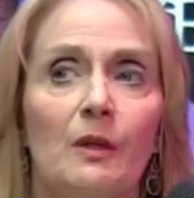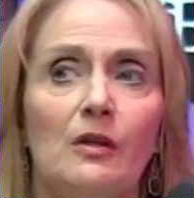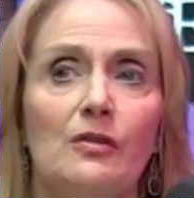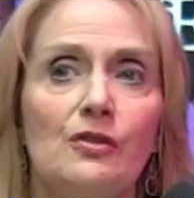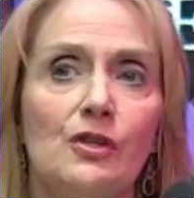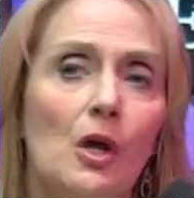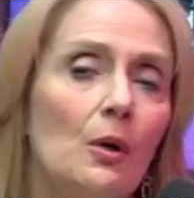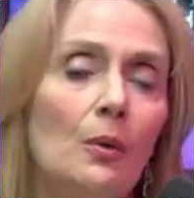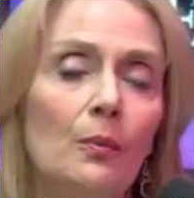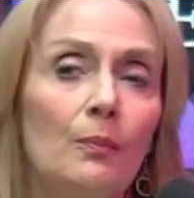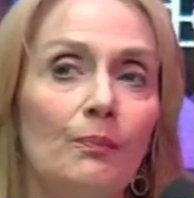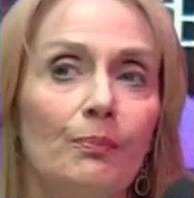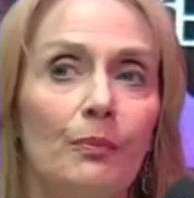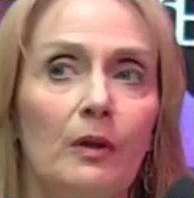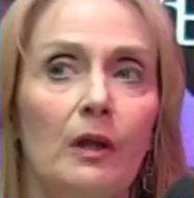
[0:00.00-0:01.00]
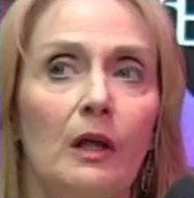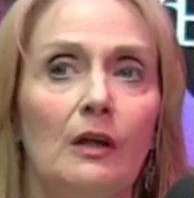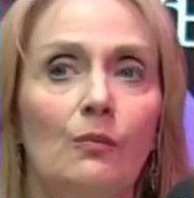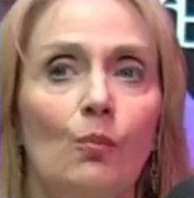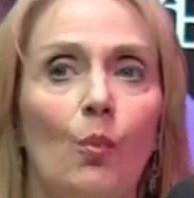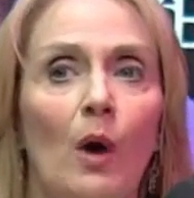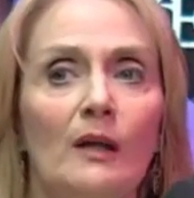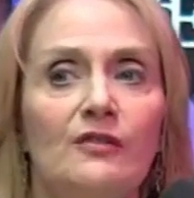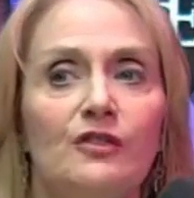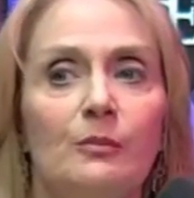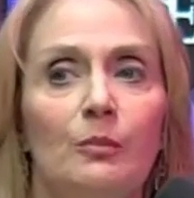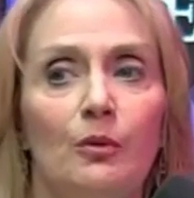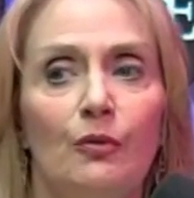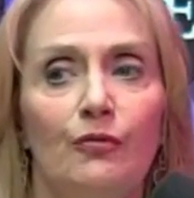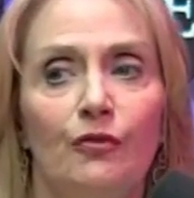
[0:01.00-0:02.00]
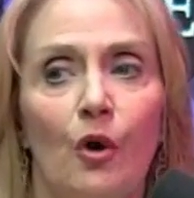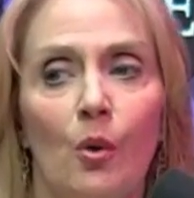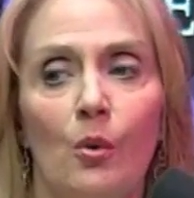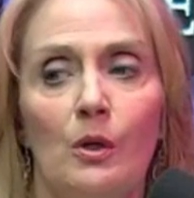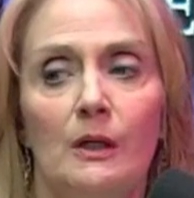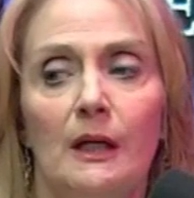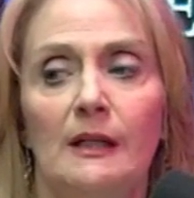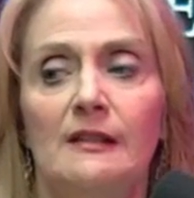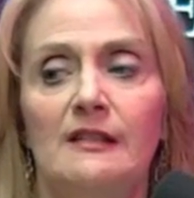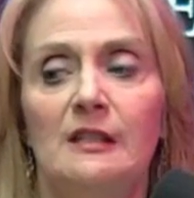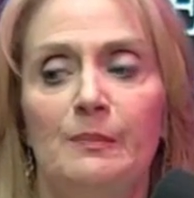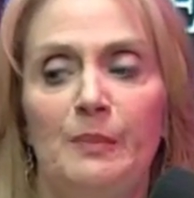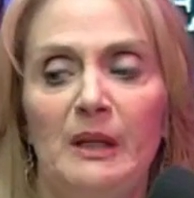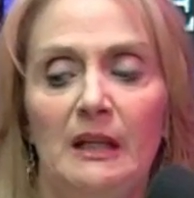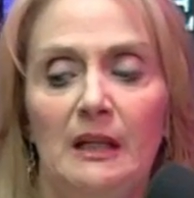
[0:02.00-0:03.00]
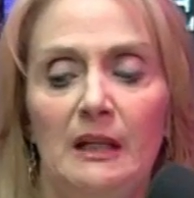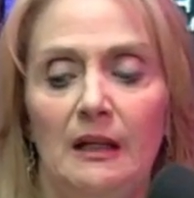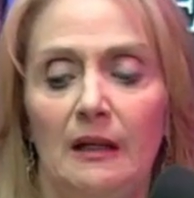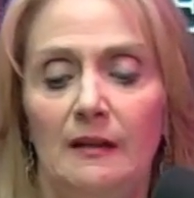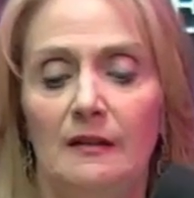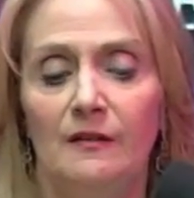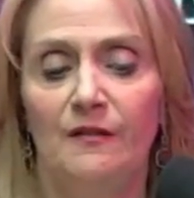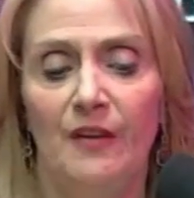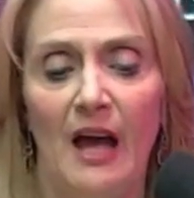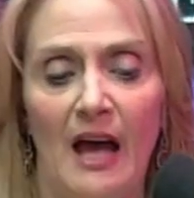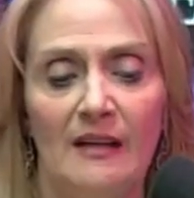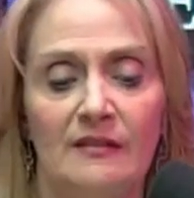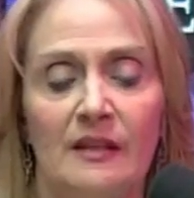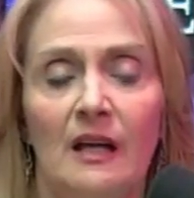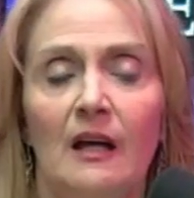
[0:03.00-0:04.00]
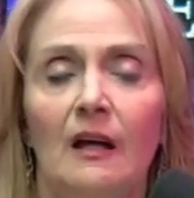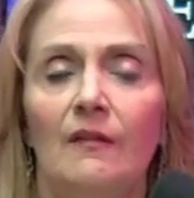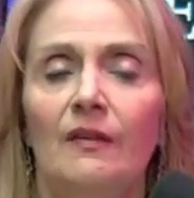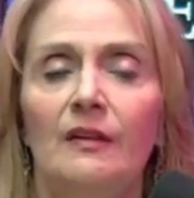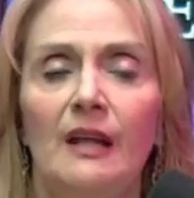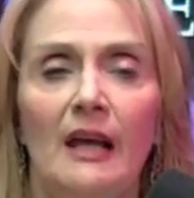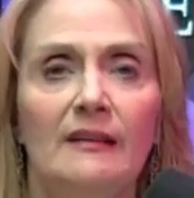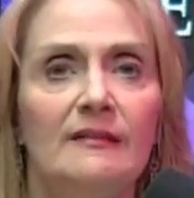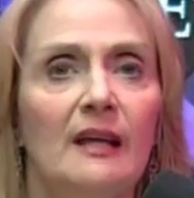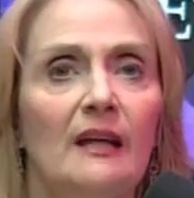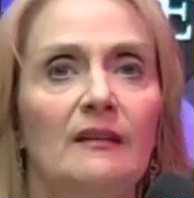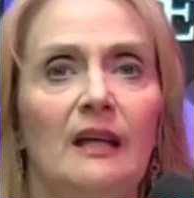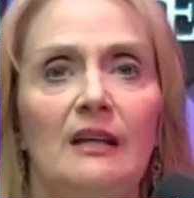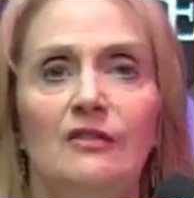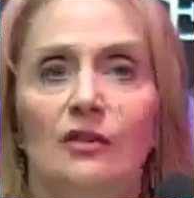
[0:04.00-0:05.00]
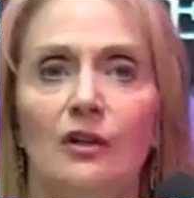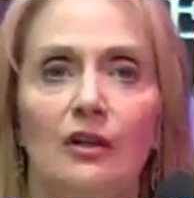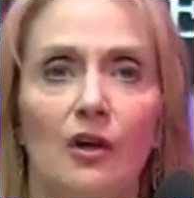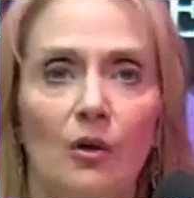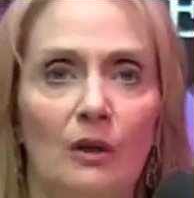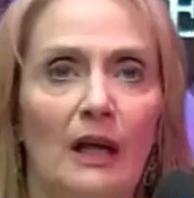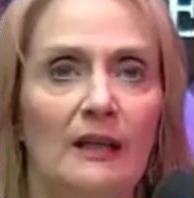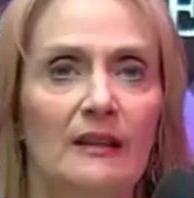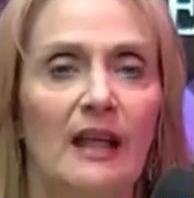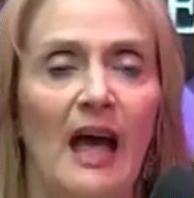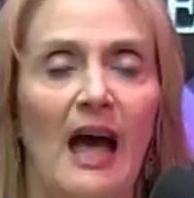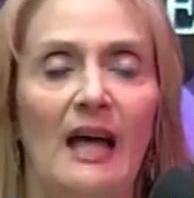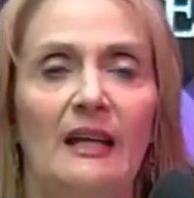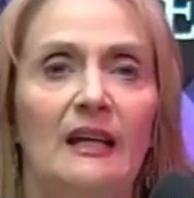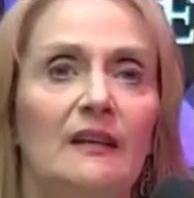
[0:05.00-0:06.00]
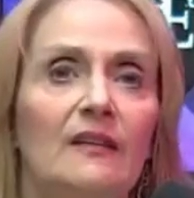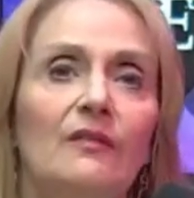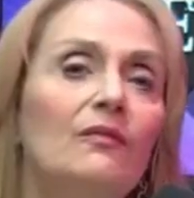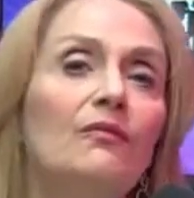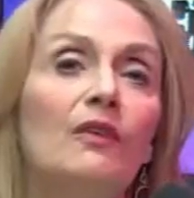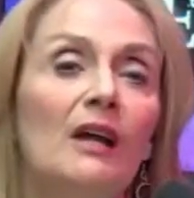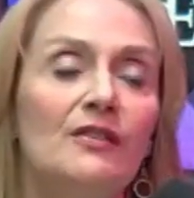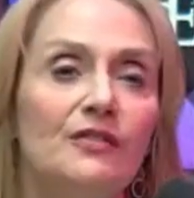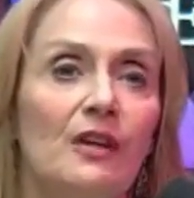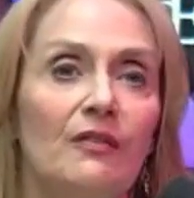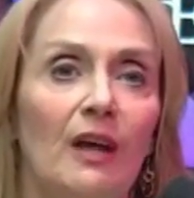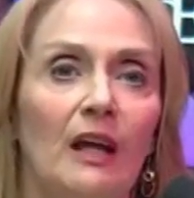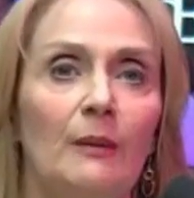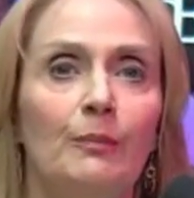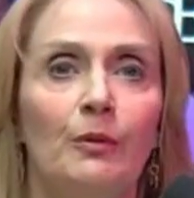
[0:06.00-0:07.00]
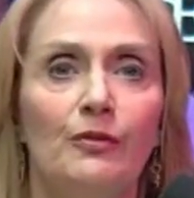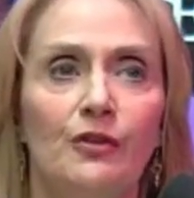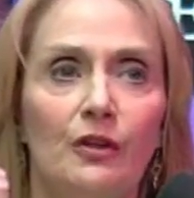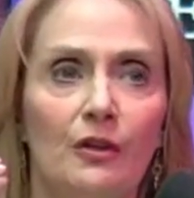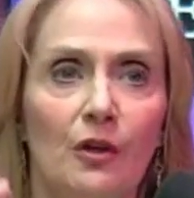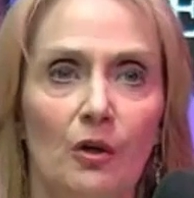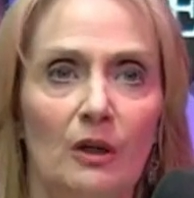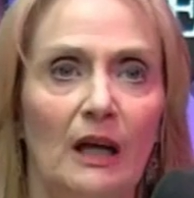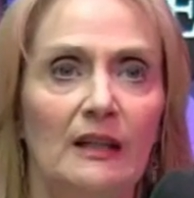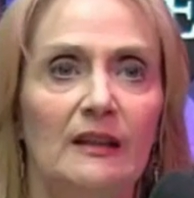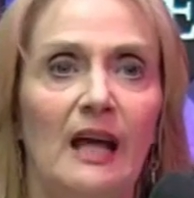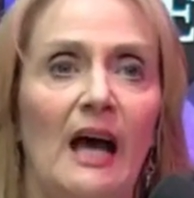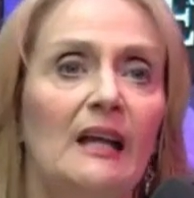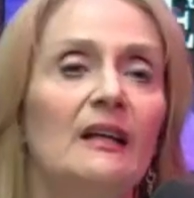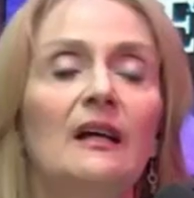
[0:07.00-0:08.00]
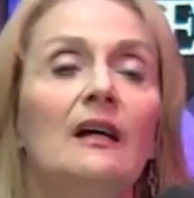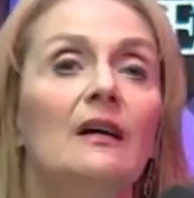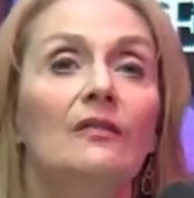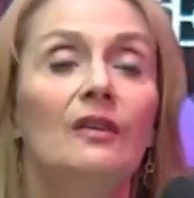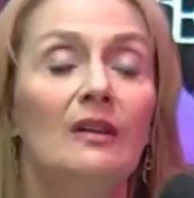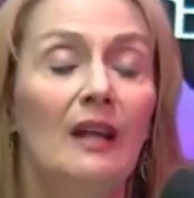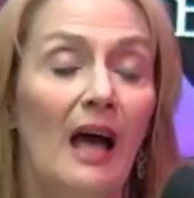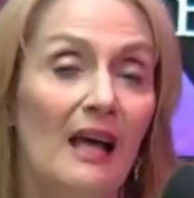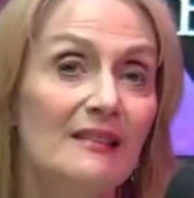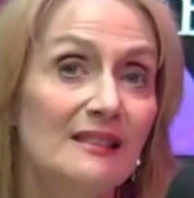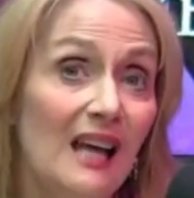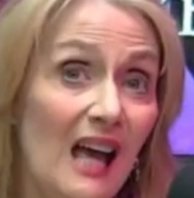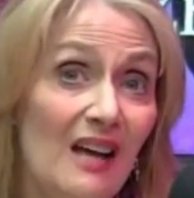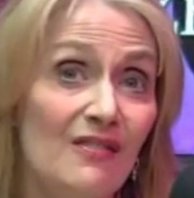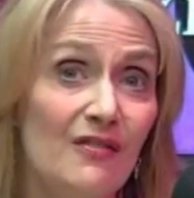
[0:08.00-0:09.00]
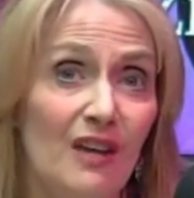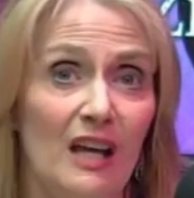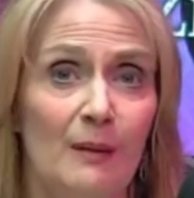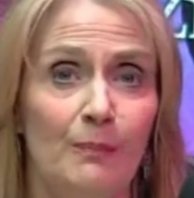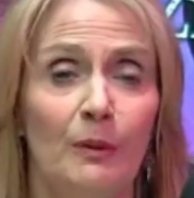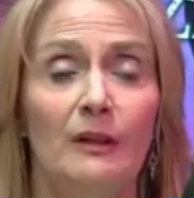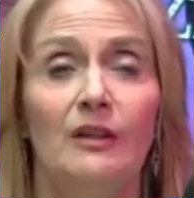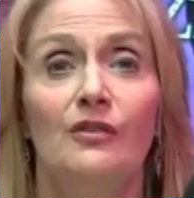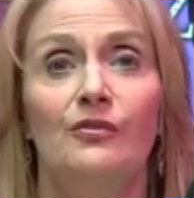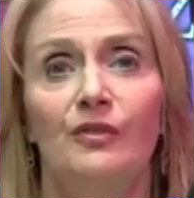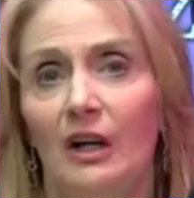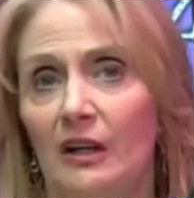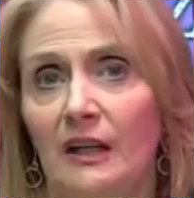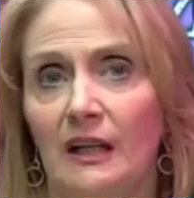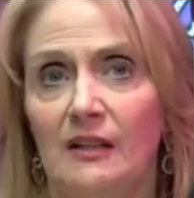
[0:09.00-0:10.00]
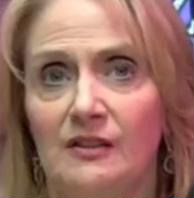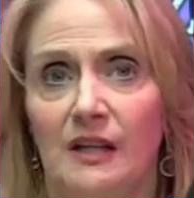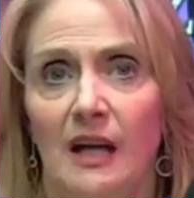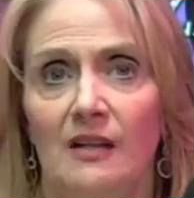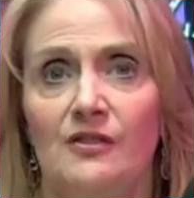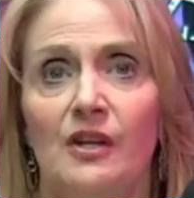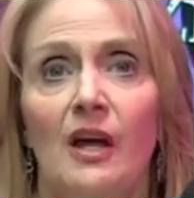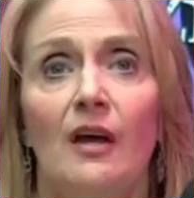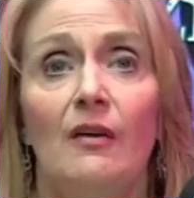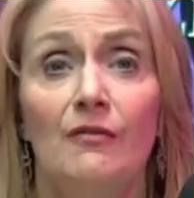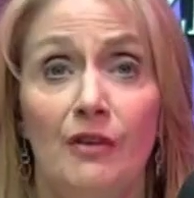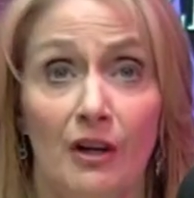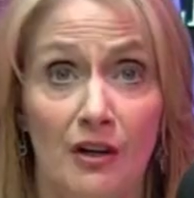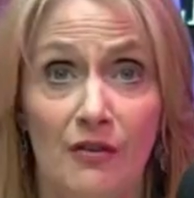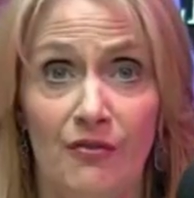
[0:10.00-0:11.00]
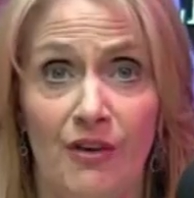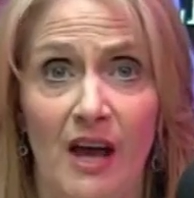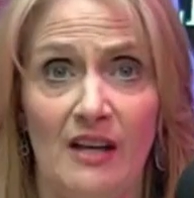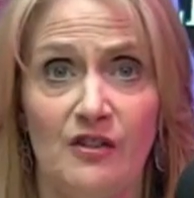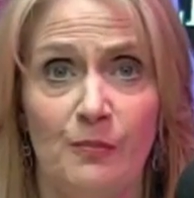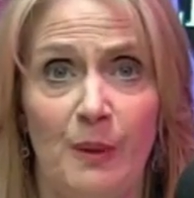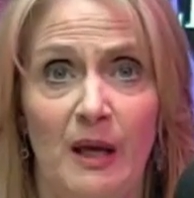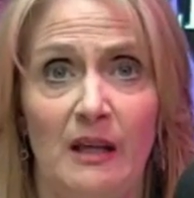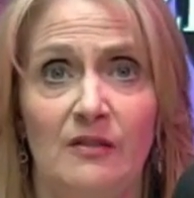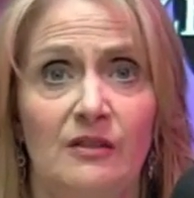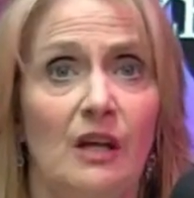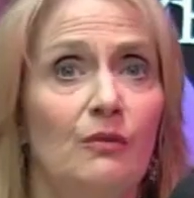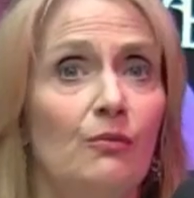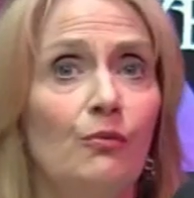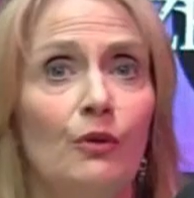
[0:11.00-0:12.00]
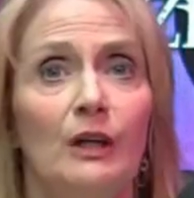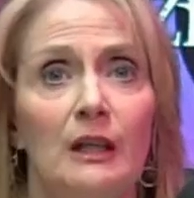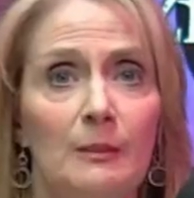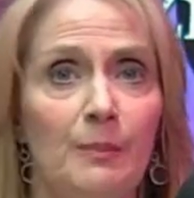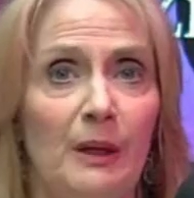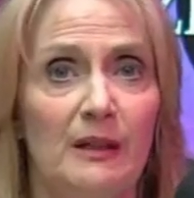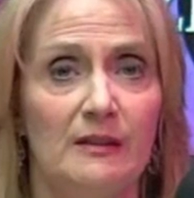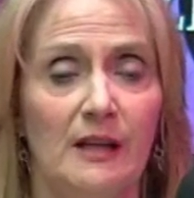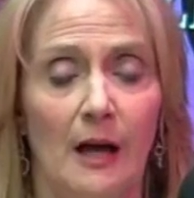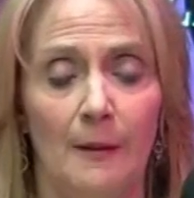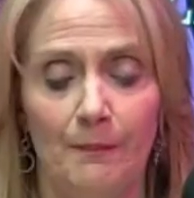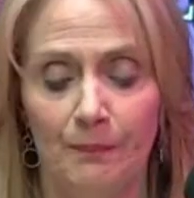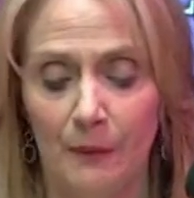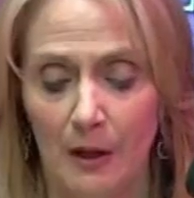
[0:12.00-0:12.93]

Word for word: So it wants to move forward. It's speedy, it's fast. The next 10 days are going to go like that. And the rest of April is going to go like that. The last half of April is very intense, very fast paced, and really picked up.